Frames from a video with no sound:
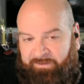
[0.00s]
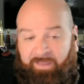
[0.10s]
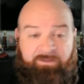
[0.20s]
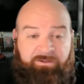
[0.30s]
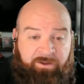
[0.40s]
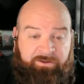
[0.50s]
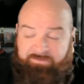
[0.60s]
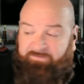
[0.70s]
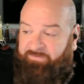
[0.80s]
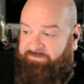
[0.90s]
Caitlin
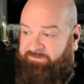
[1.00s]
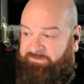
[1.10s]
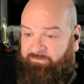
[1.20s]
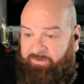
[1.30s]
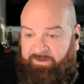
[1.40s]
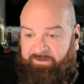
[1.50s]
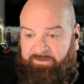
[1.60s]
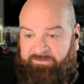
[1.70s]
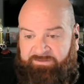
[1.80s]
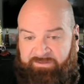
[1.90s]
Clark's efficiency rating
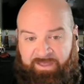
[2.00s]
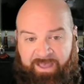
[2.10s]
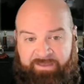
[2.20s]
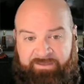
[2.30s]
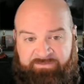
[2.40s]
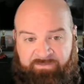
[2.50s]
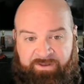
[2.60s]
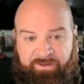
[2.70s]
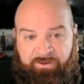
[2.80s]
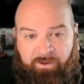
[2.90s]
is the highest
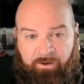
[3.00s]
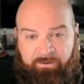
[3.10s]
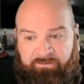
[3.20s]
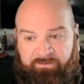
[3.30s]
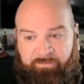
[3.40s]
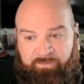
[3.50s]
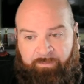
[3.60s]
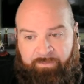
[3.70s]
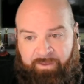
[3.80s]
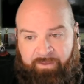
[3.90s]
for any guard in the
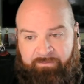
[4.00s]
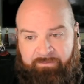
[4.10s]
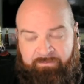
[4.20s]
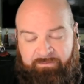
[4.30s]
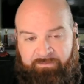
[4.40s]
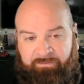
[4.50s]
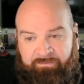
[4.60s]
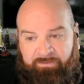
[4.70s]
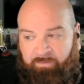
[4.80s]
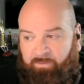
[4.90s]
WNBA.
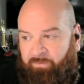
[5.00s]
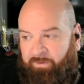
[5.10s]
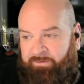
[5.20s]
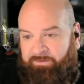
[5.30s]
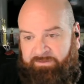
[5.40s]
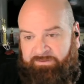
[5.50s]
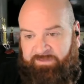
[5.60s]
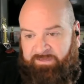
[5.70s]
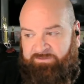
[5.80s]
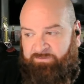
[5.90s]
Number one
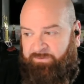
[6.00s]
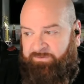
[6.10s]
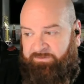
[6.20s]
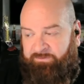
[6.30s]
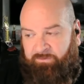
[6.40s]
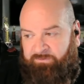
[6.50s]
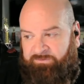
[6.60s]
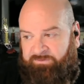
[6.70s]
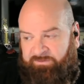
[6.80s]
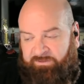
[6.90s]
is A'ja Wilson.
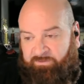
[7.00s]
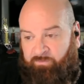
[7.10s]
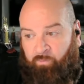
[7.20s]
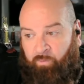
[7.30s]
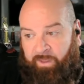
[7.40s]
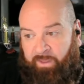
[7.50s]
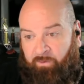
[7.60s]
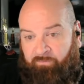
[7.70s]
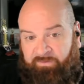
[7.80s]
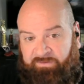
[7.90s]
Hers is like
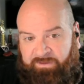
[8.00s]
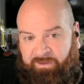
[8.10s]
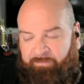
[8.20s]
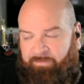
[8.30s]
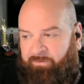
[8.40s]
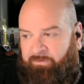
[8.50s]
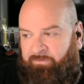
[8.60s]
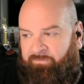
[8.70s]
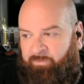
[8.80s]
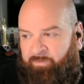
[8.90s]
way over the top,
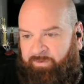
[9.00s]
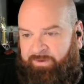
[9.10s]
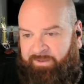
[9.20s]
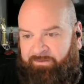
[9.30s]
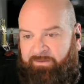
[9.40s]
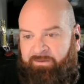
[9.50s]
34.8.